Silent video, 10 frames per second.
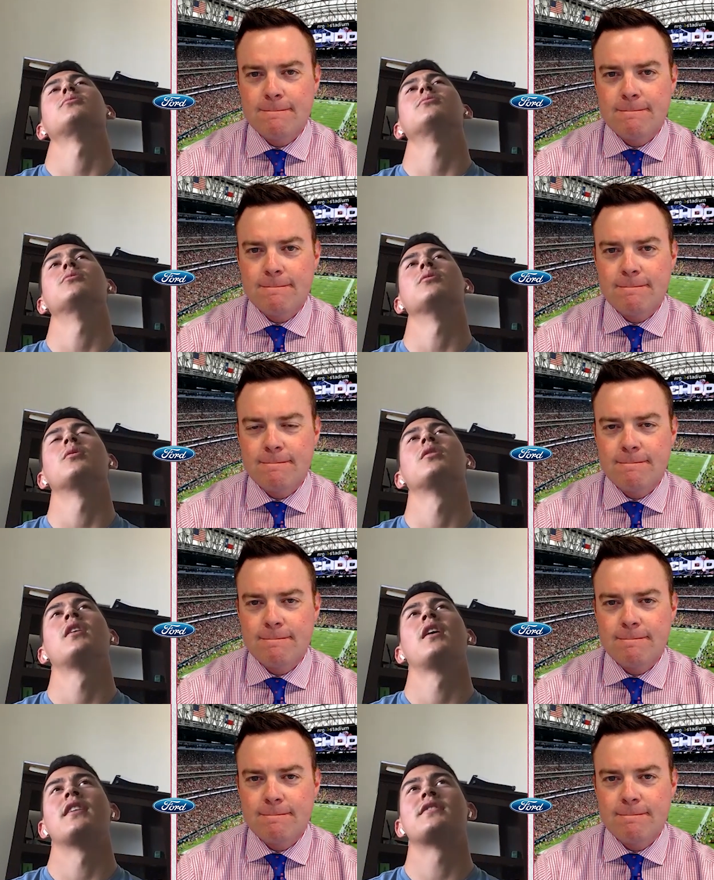Speaker 1: Ooh,
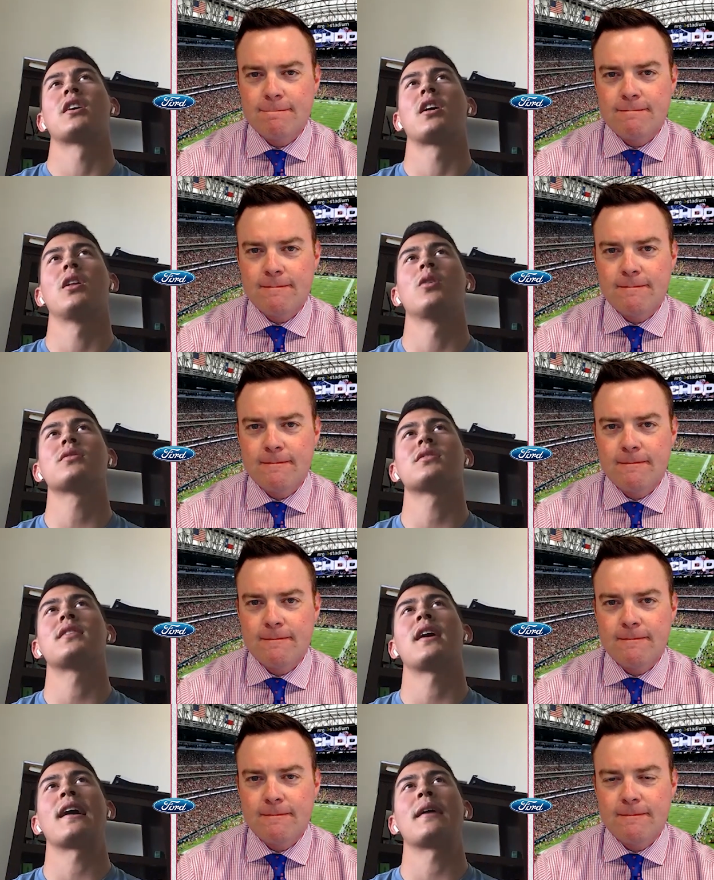it's a close
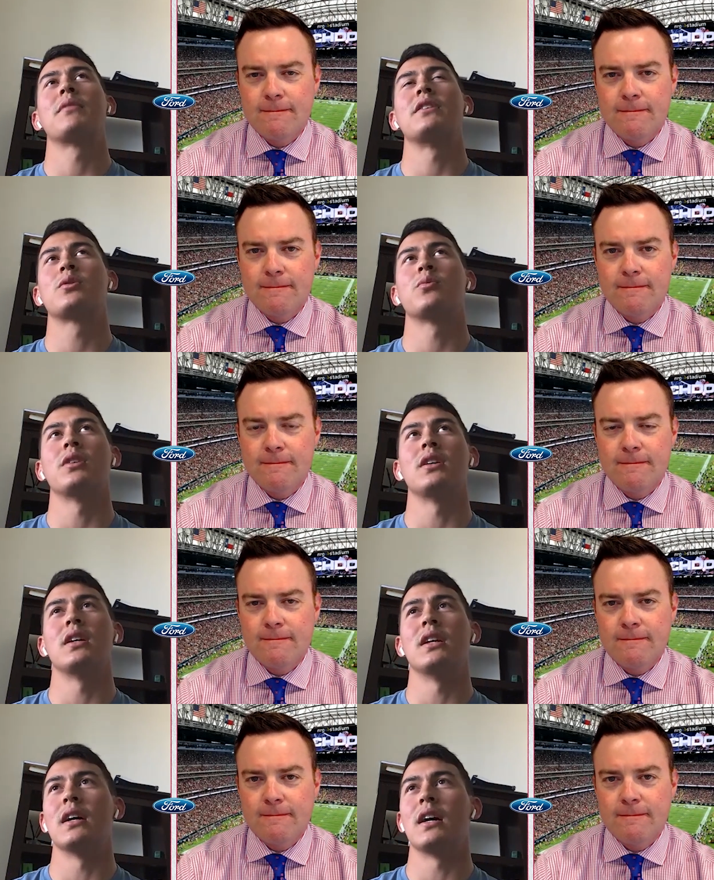tie between